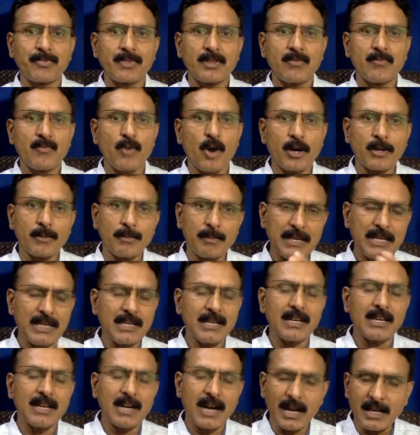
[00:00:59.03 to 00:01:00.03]
for
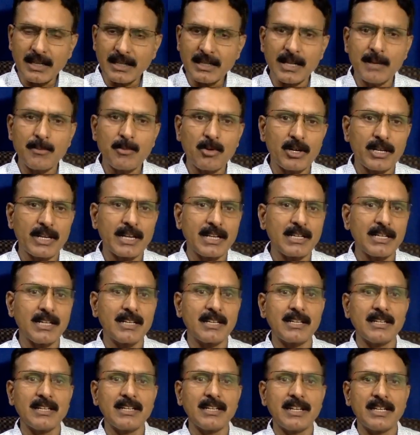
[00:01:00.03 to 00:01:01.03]
being undemocratic
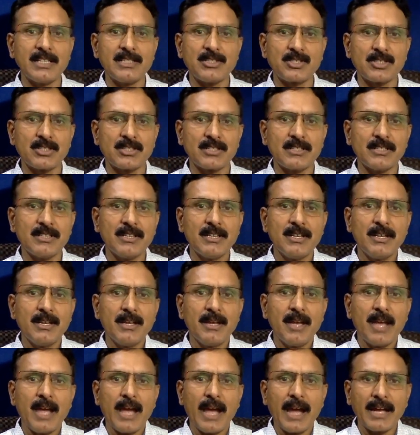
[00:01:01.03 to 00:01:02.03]
in nature,
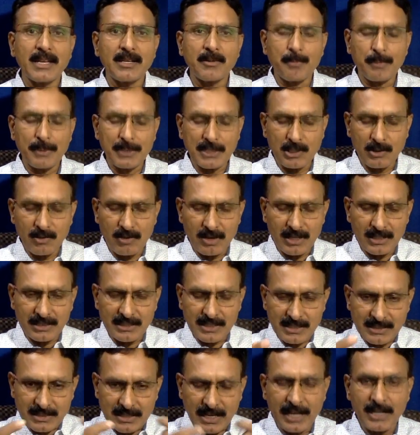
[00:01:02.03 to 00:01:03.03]
and particularly
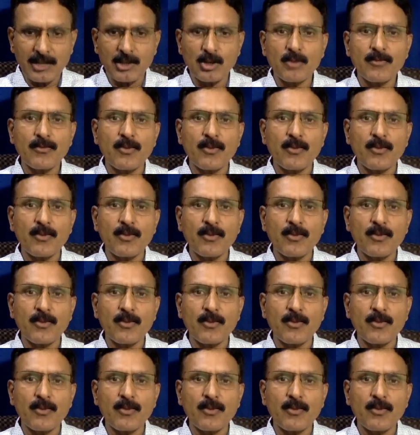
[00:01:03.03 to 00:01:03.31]
this kind of